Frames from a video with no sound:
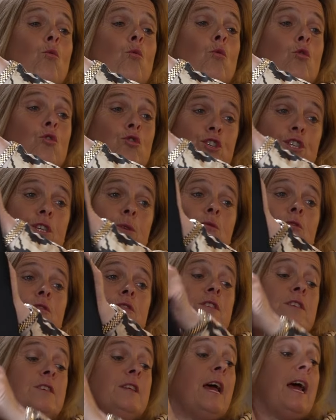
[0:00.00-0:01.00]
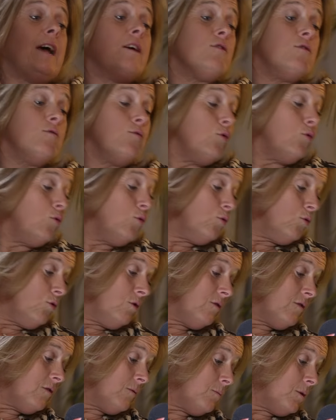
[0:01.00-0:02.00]
what she wanted out of all
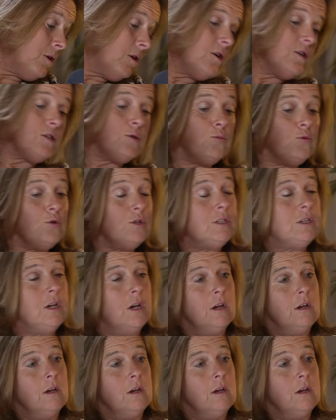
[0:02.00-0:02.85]
of the merch was